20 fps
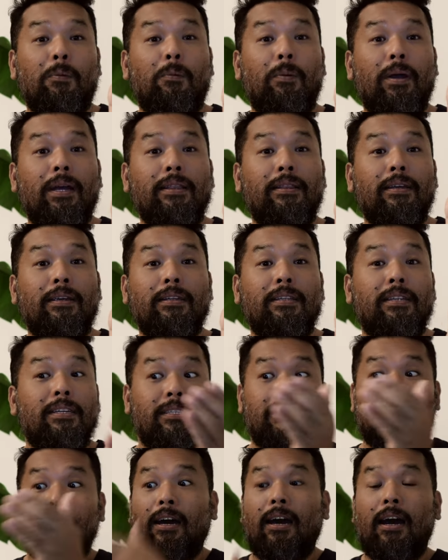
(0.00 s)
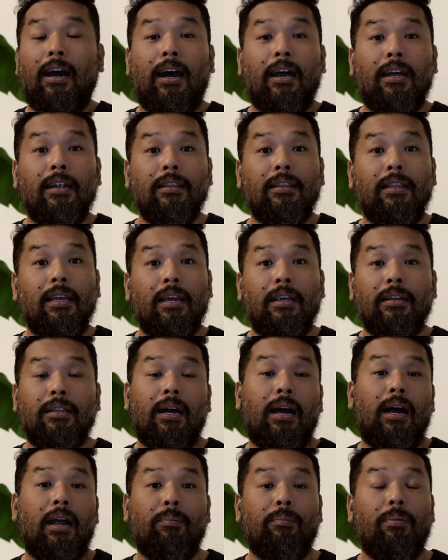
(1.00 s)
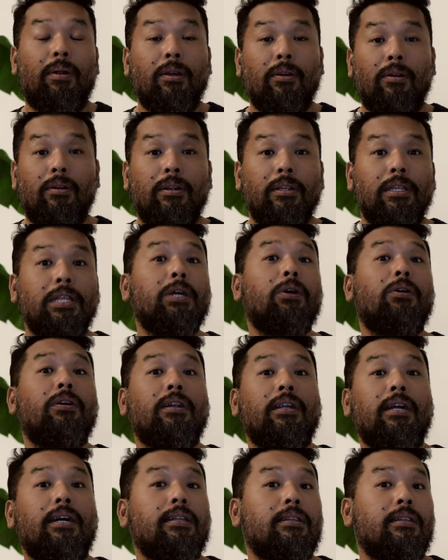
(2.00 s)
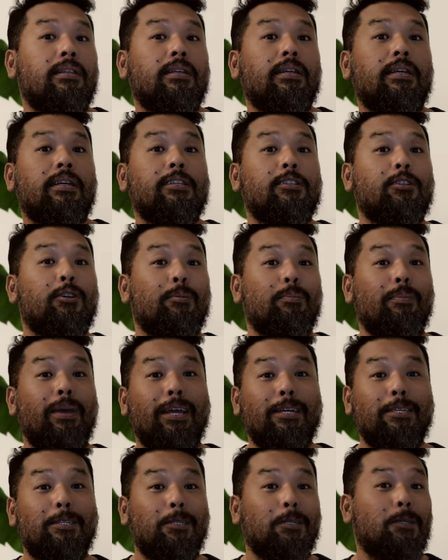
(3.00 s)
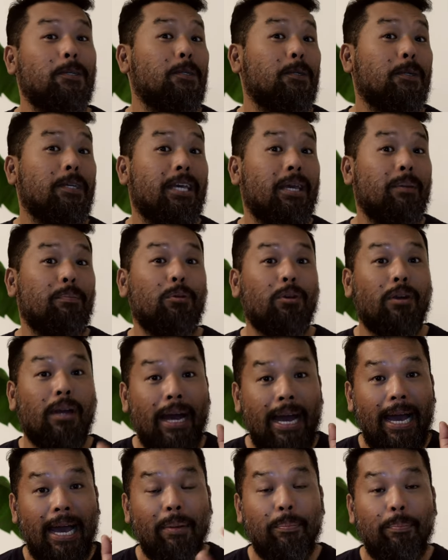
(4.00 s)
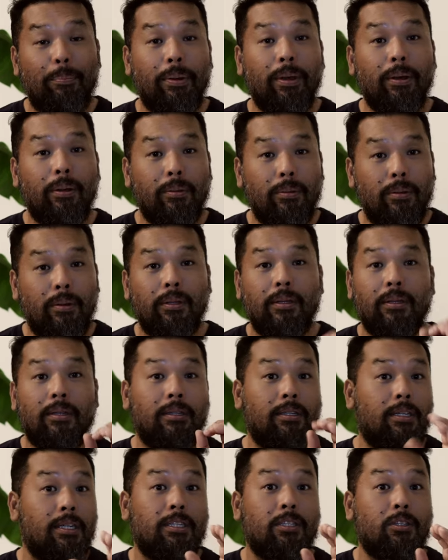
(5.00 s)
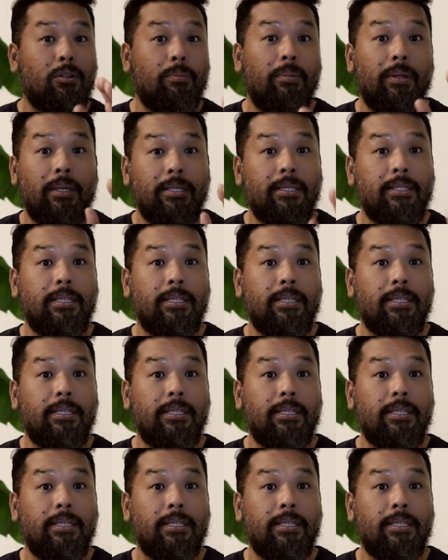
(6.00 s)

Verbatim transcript: whether there's a car there that are priority or not. So make sure you keep your eye peeled just to be